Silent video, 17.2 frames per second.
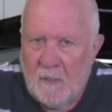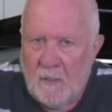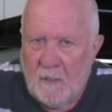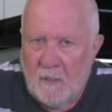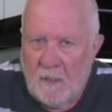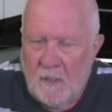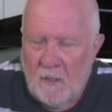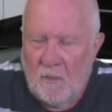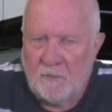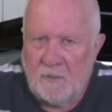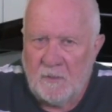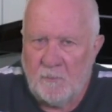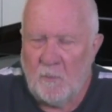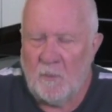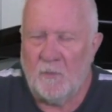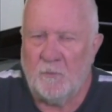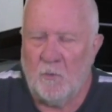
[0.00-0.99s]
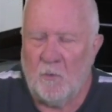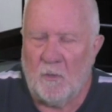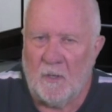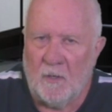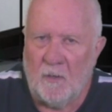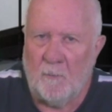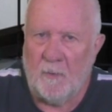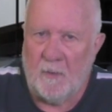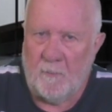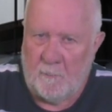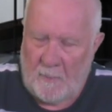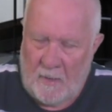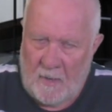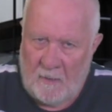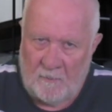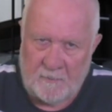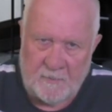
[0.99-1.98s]
and I just want to talk a little bit
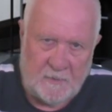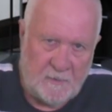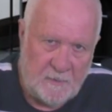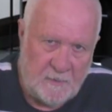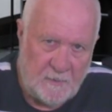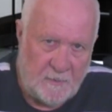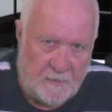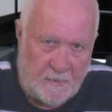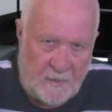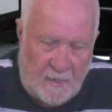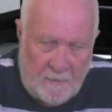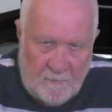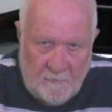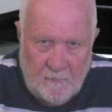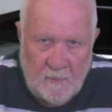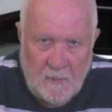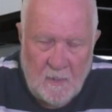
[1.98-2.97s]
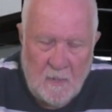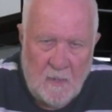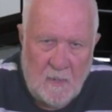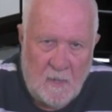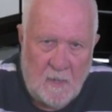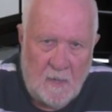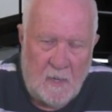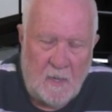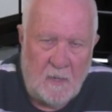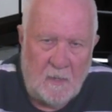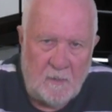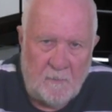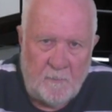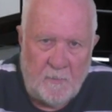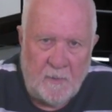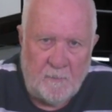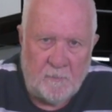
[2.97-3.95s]
about them
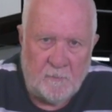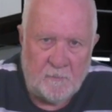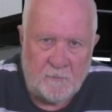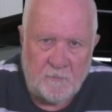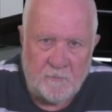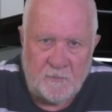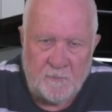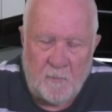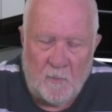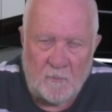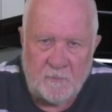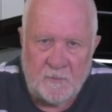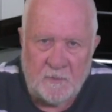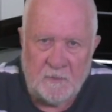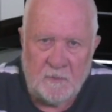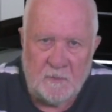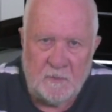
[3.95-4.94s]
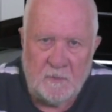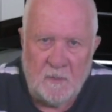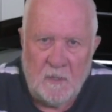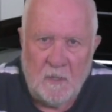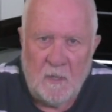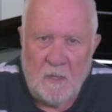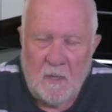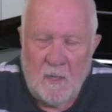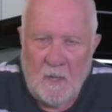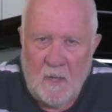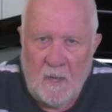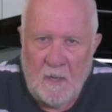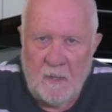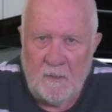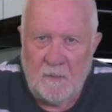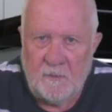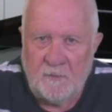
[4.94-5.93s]
and people's responses
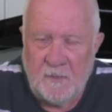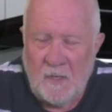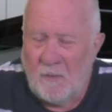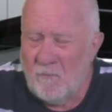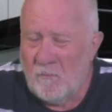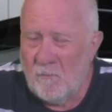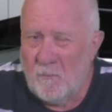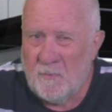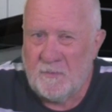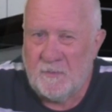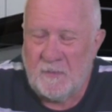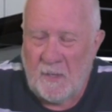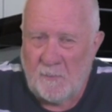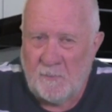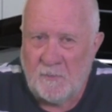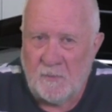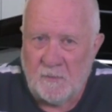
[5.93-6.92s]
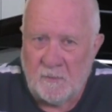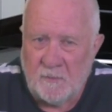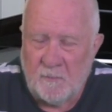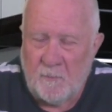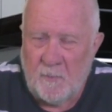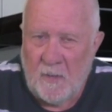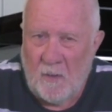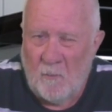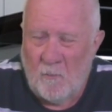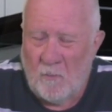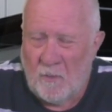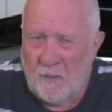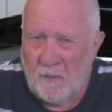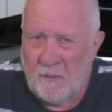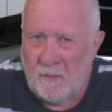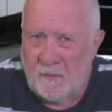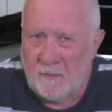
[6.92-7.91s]
and general perceptions about what
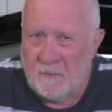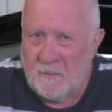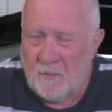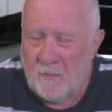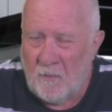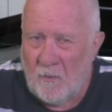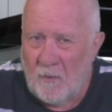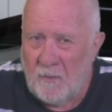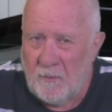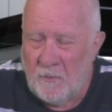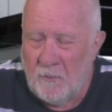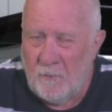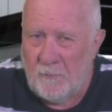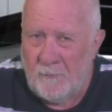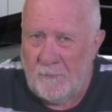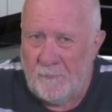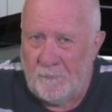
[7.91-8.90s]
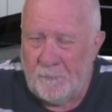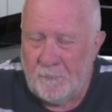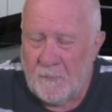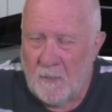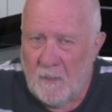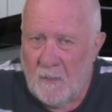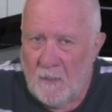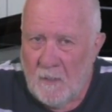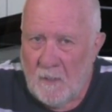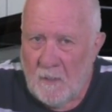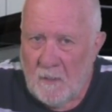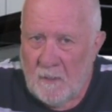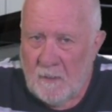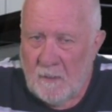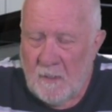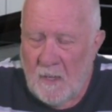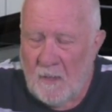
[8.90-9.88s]
it is that I do.
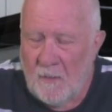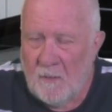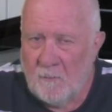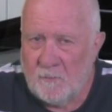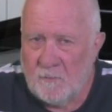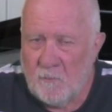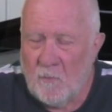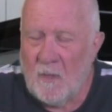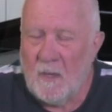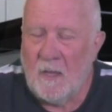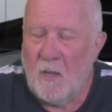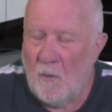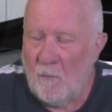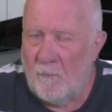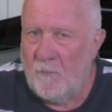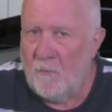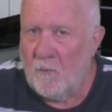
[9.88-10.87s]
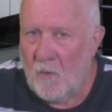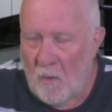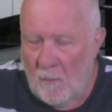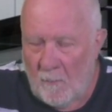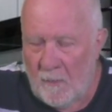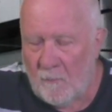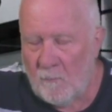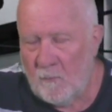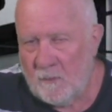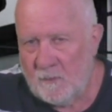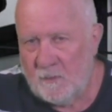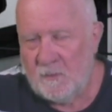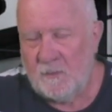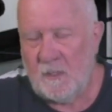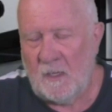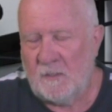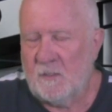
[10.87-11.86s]
Now, there was a really helpful comment
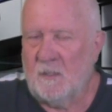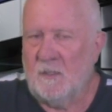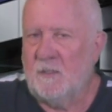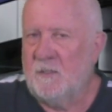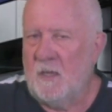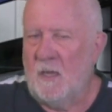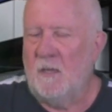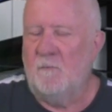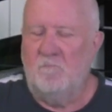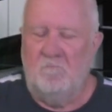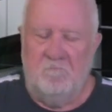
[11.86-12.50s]
which actually said